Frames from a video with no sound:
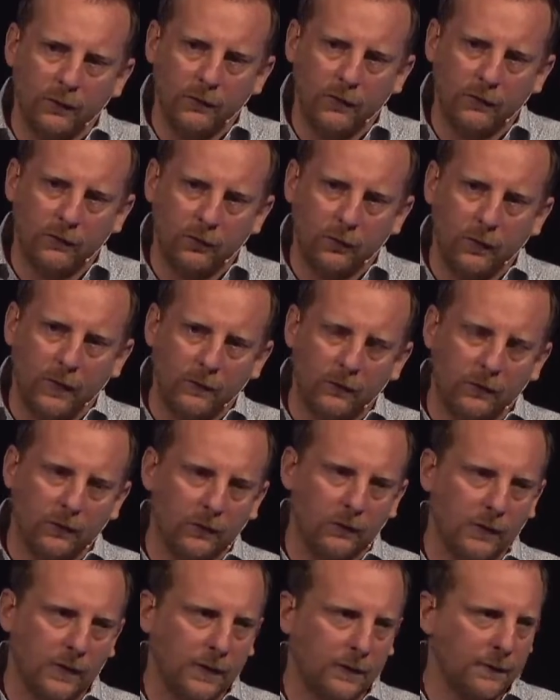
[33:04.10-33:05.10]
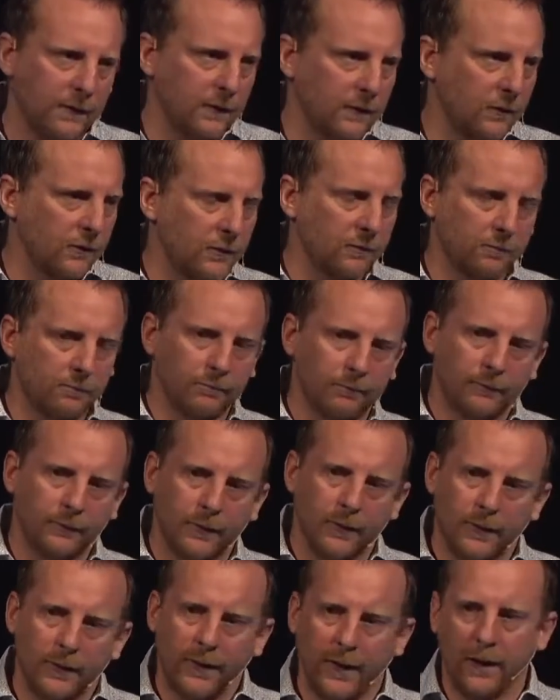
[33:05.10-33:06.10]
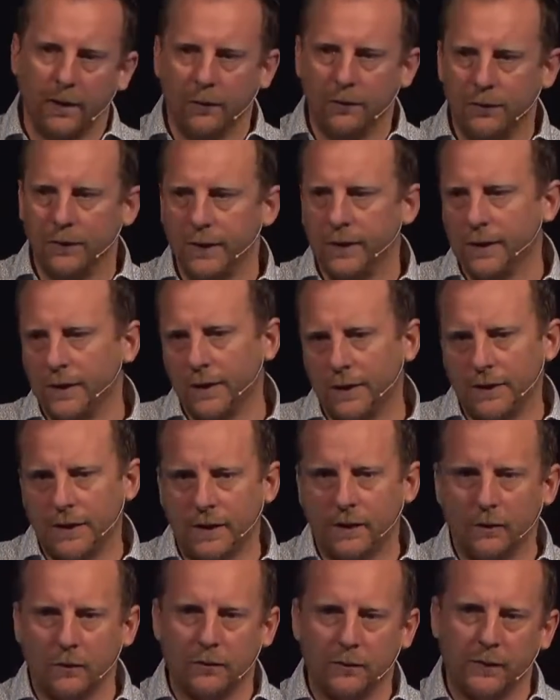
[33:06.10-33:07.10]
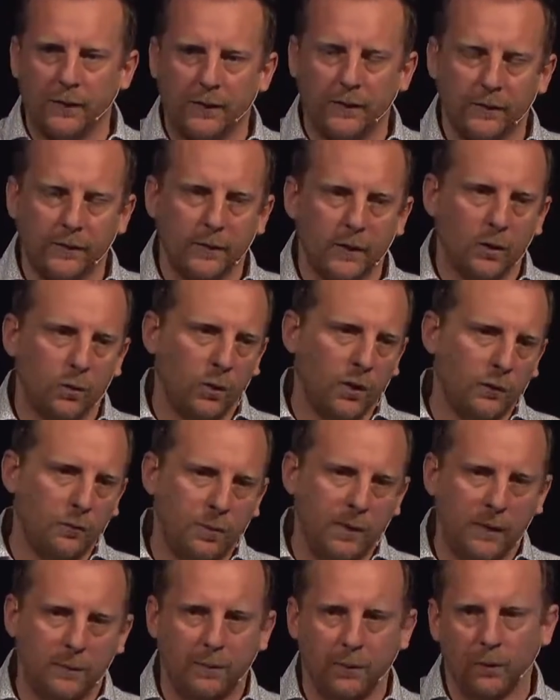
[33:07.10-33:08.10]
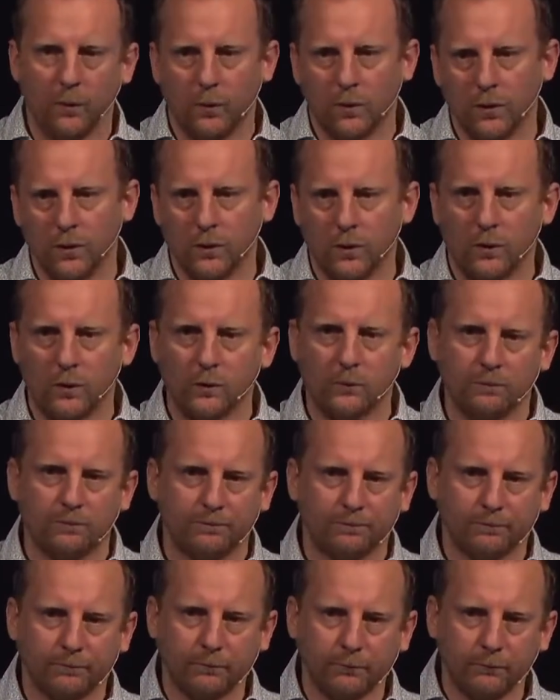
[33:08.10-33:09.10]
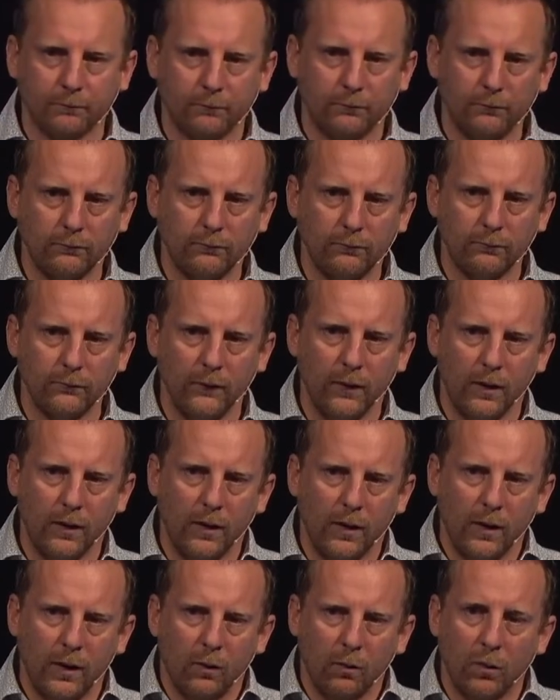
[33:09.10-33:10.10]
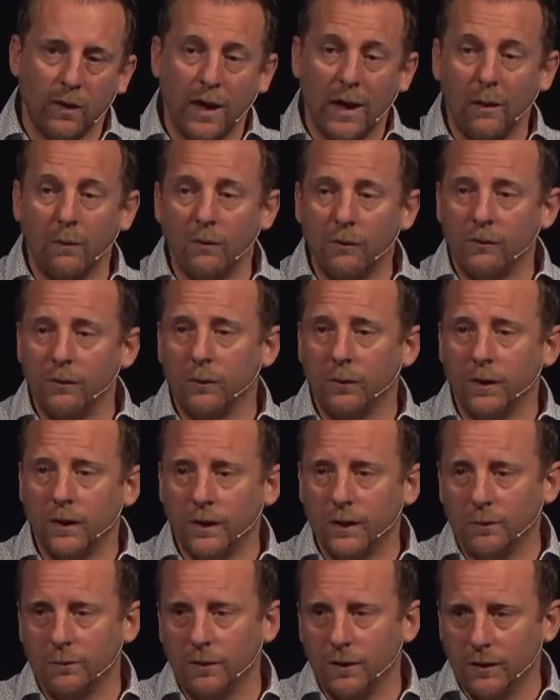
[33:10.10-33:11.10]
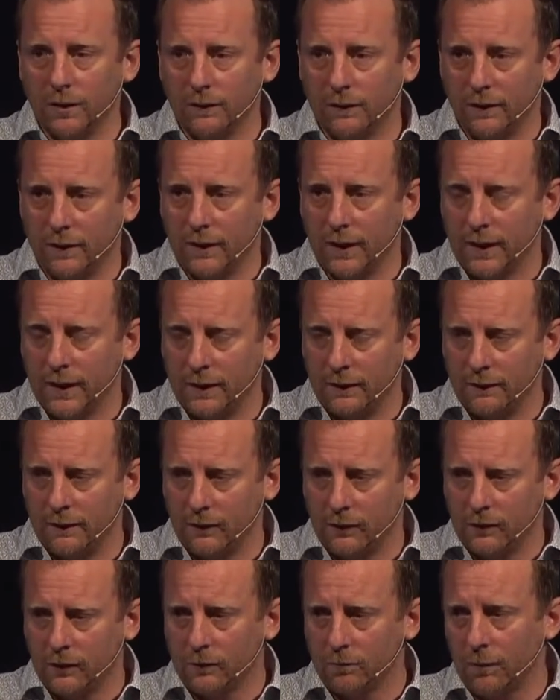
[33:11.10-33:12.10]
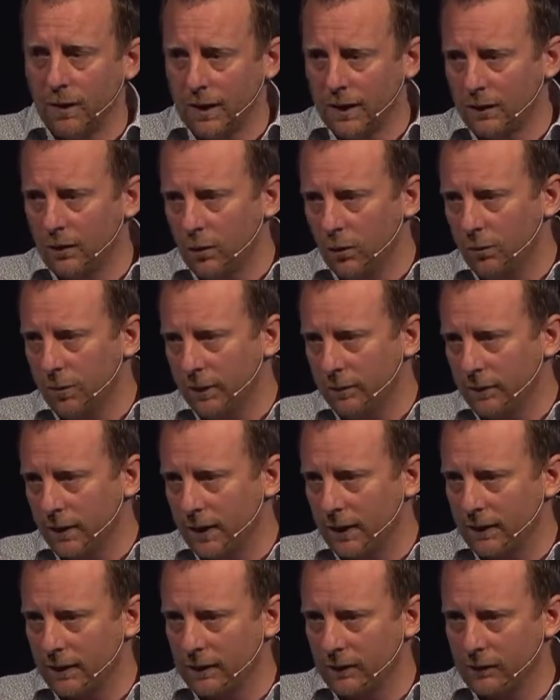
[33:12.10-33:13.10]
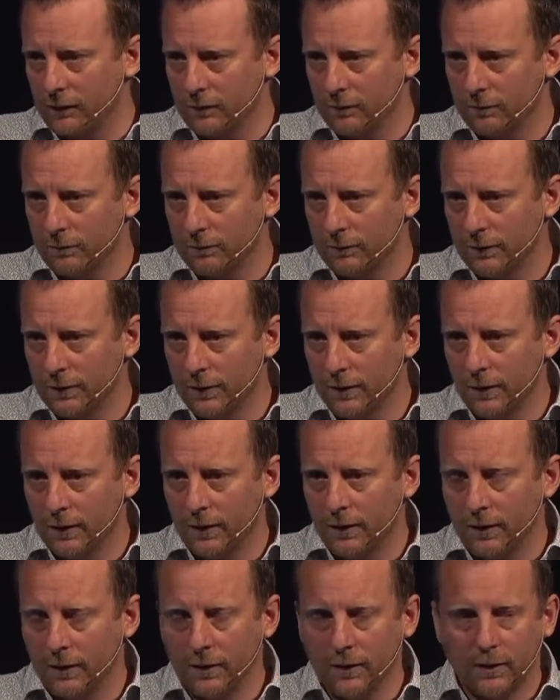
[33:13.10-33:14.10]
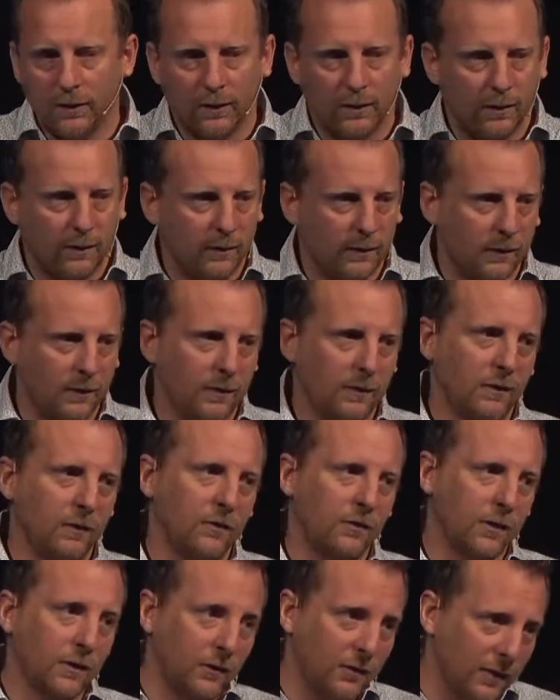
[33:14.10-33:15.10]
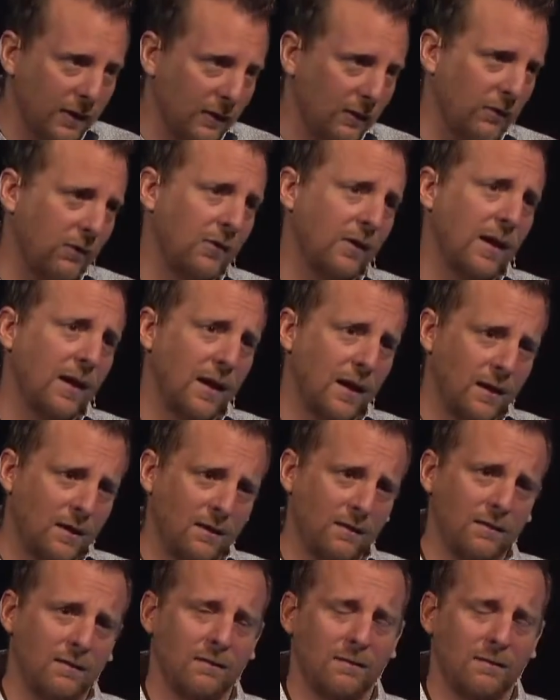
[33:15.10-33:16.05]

situations like this, healthy and unhealthy, with people or alone. What I was doing in the middle of the night, this is my coping mechanism. It's going to sound sad,